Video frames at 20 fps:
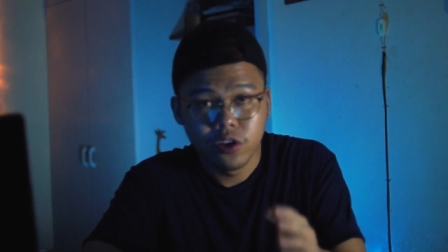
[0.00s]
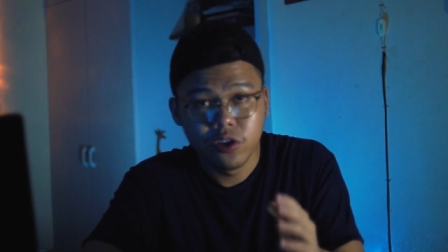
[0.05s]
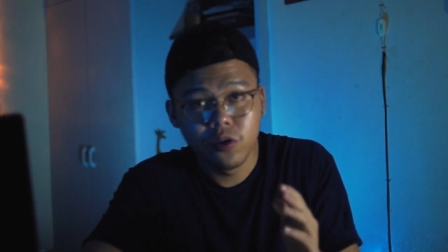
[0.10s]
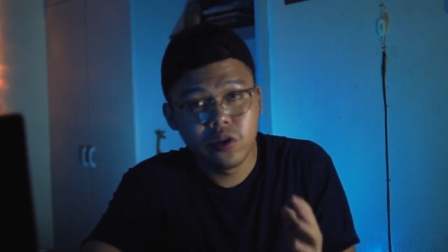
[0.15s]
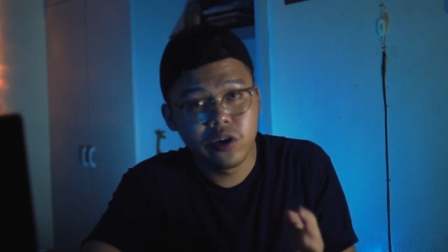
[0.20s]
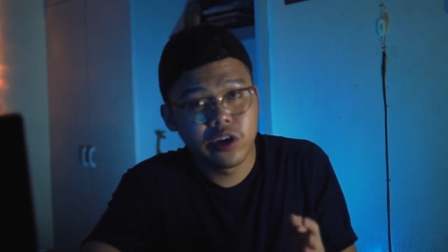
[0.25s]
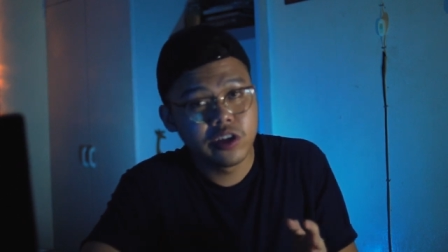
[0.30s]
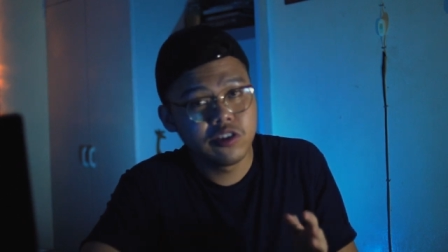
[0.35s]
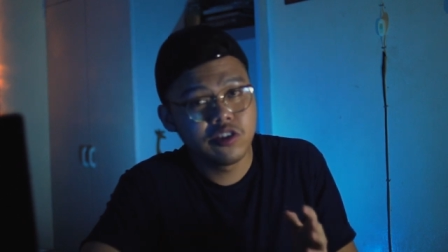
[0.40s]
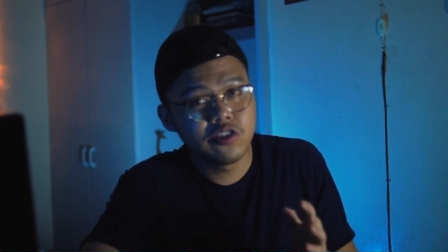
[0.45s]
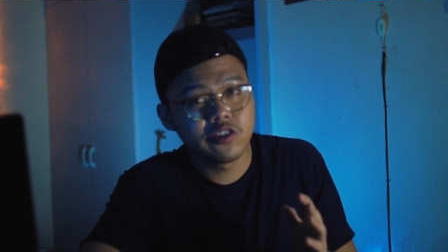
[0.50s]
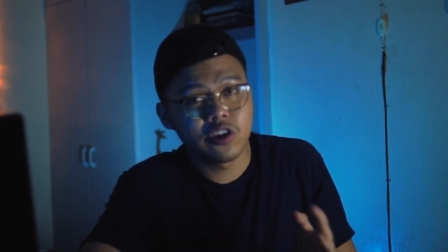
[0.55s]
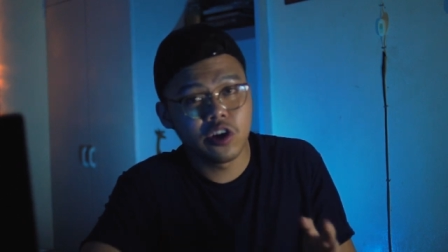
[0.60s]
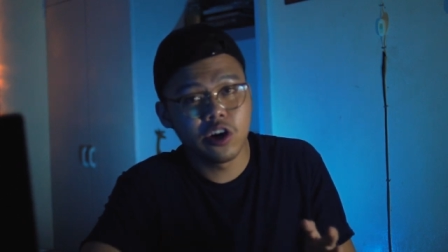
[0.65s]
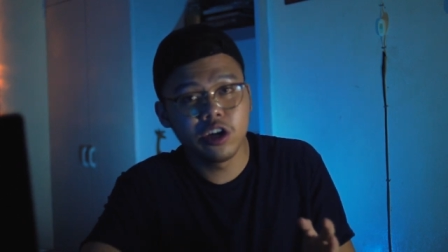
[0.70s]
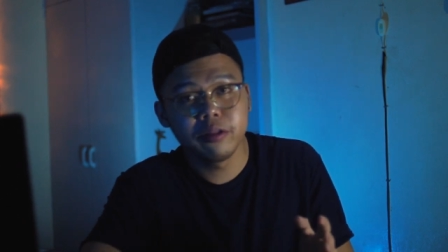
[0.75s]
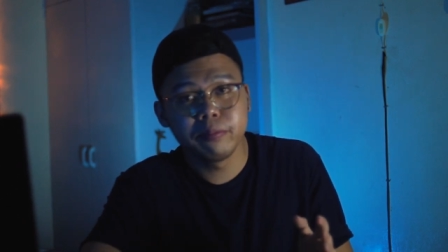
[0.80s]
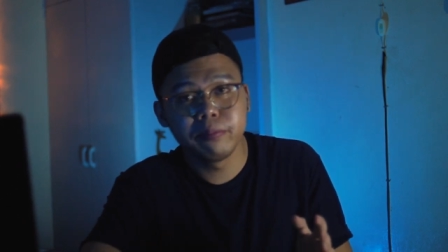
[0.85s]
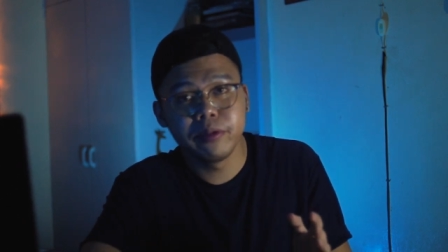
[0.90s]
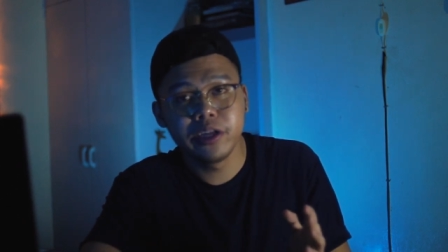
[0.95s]
You can
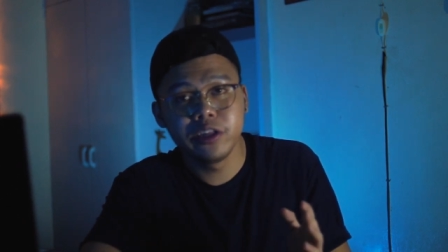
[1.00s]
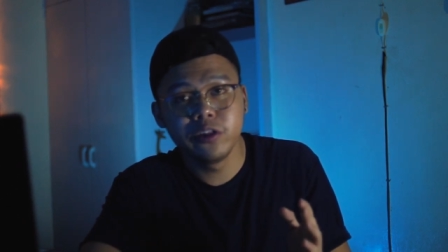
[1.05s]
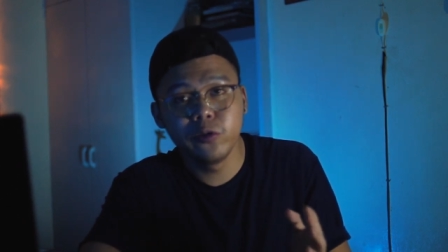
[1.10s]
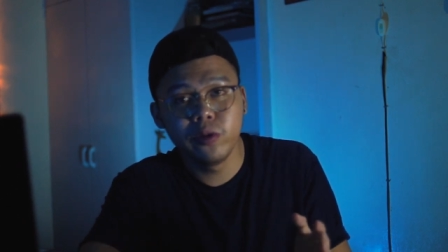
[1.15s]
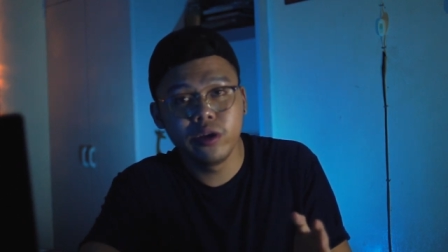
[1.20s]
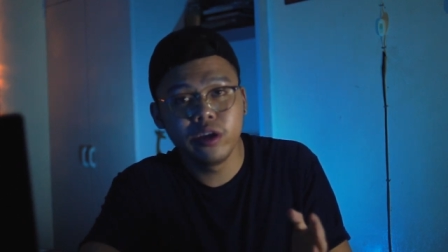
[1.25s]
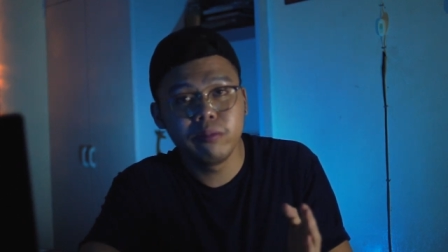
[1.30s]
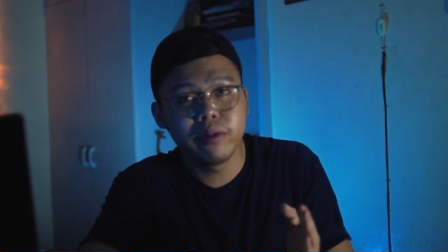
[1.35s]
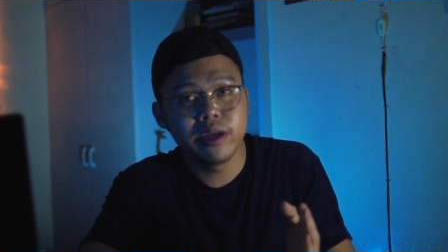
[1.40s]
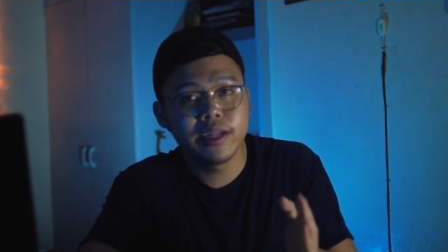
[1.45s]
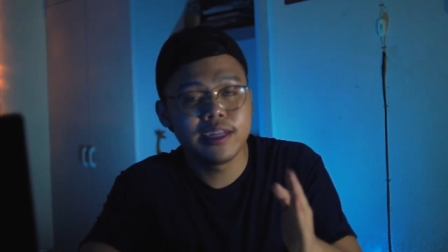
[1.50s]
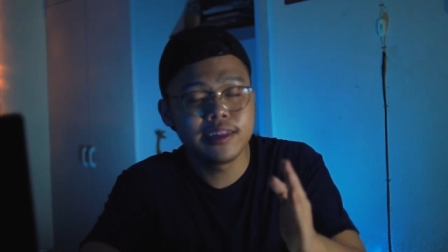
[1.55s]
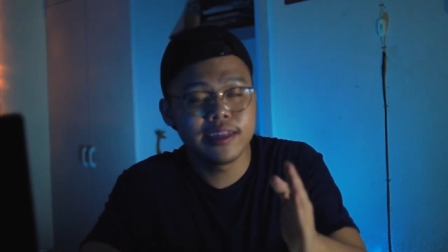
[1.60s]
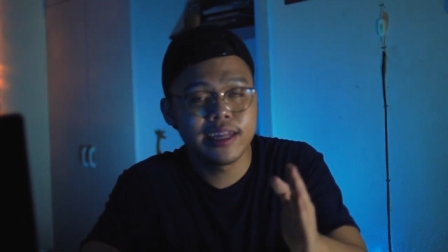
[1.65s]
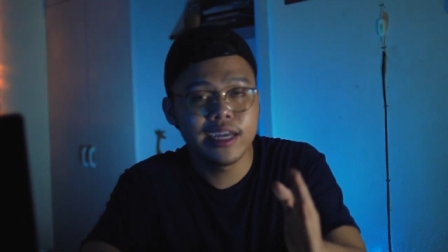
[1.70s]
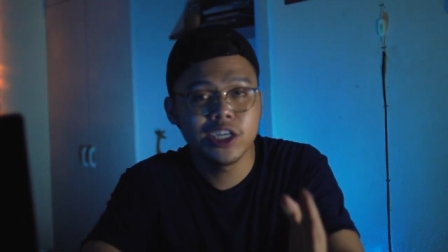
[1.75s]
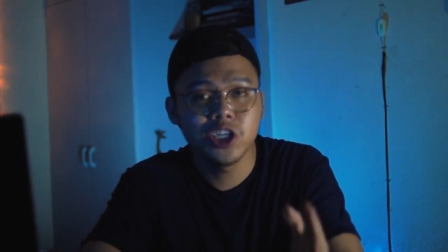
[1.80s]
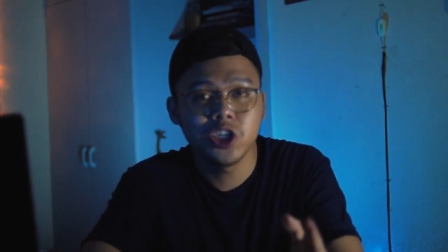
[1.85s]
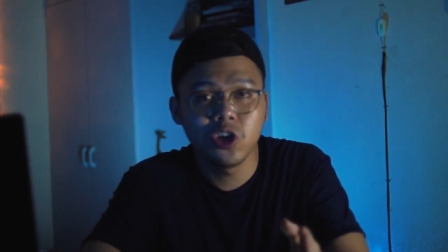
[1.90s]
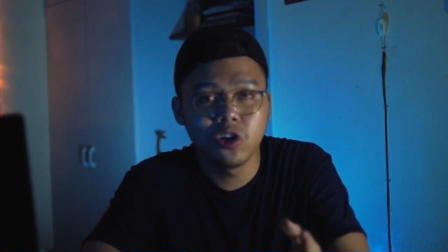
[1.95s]
start by doing
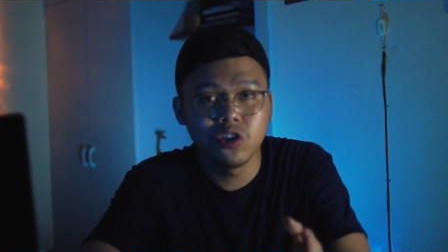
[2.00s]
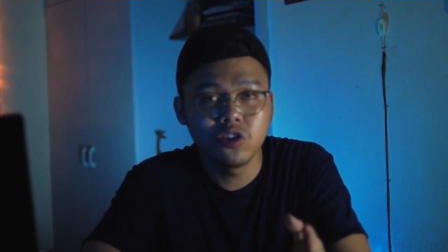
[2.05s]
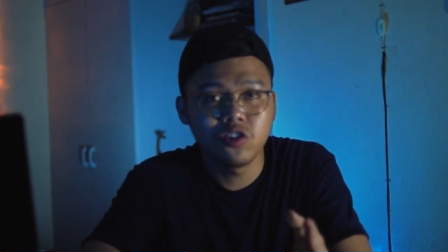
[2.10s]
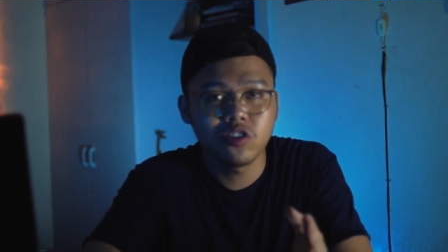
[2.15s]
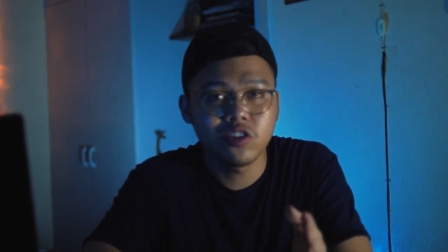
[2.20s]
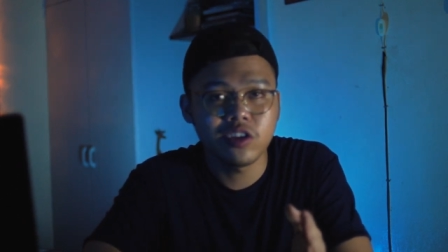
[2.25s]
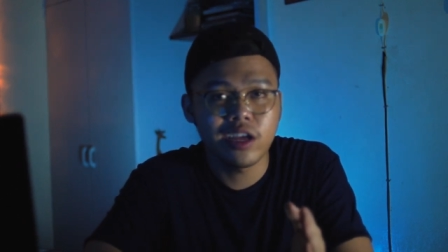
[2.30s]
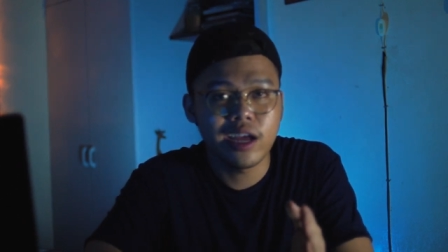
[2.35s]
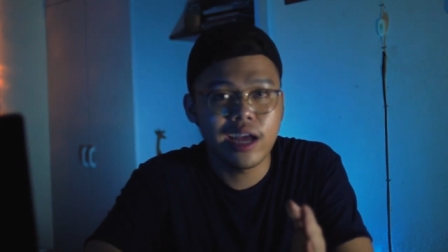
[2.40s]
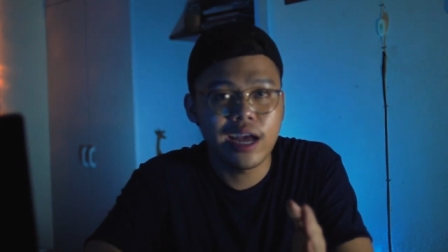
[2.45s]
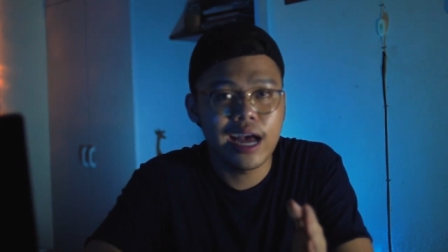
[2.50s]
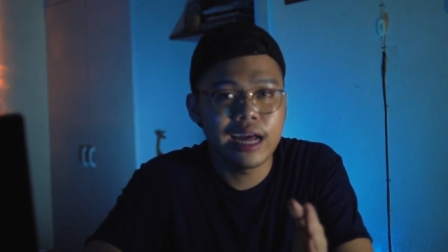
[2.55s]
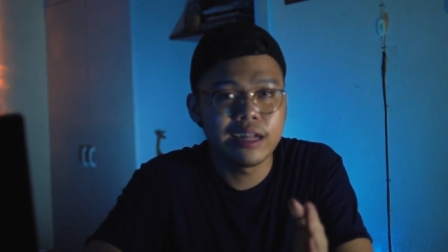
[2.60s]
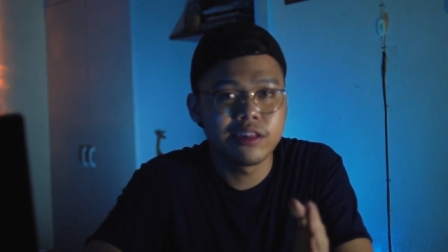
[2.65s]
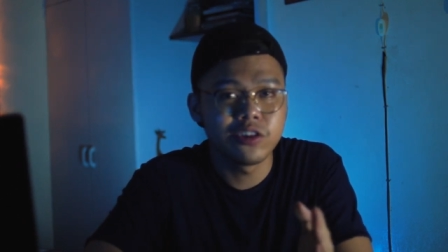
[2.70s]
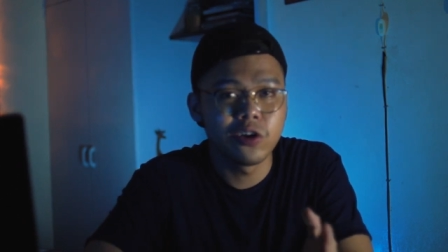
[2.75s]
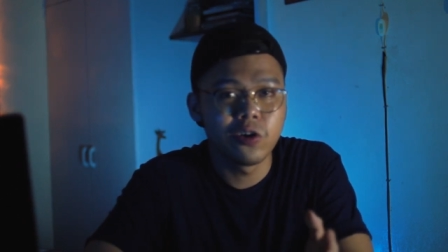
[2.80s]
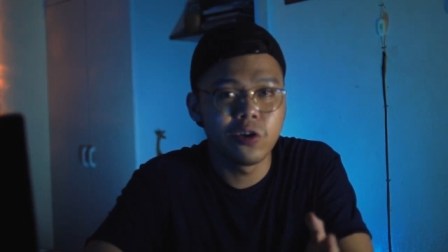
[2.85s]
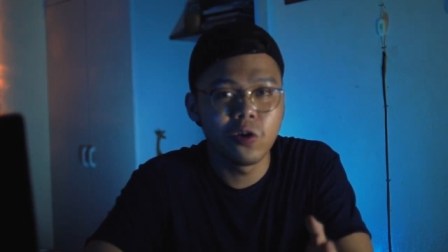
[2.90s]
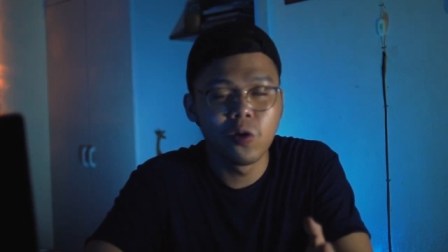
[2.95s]
meditations
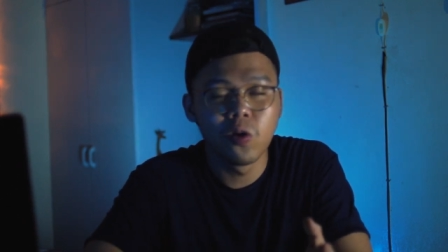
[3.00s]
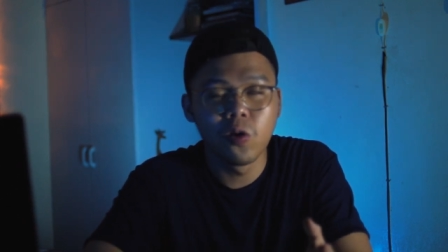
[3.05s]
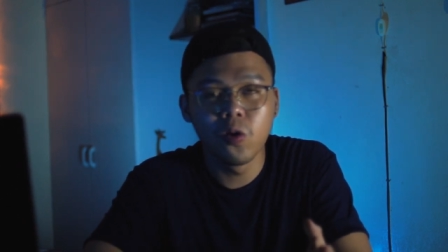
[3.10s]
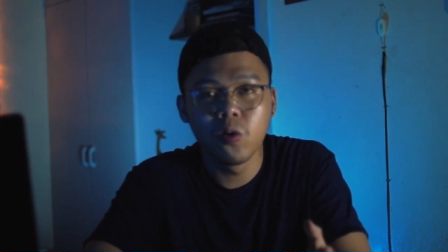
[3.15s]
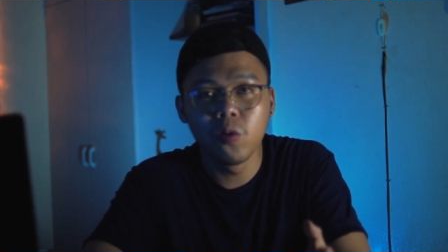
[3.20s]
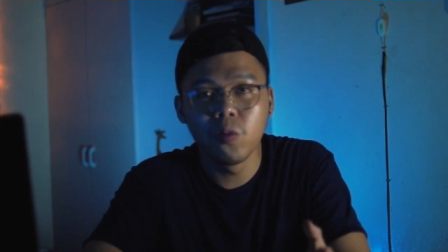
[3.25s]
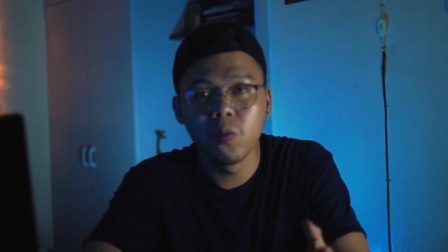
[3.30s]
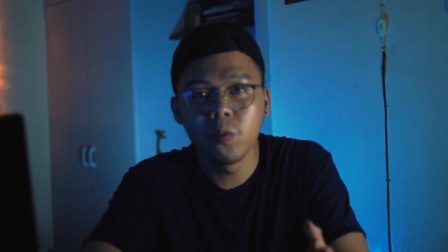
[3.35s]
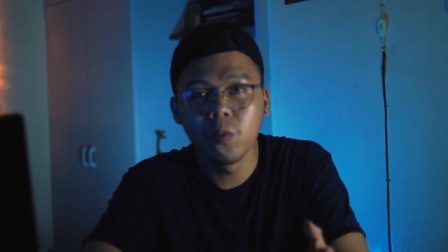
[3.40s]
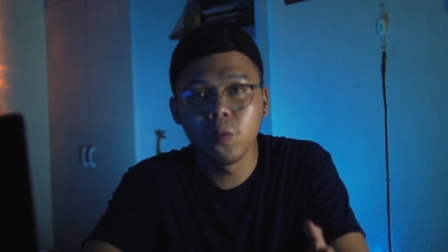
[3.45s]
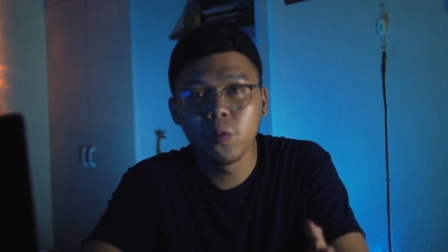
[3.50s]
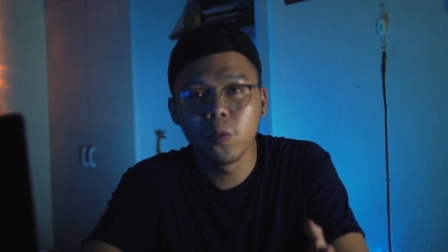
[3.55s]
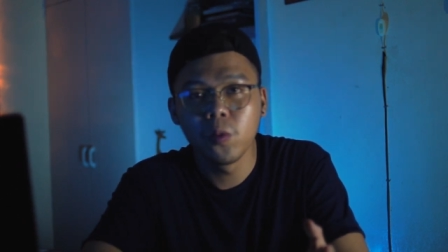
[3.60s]
at your home.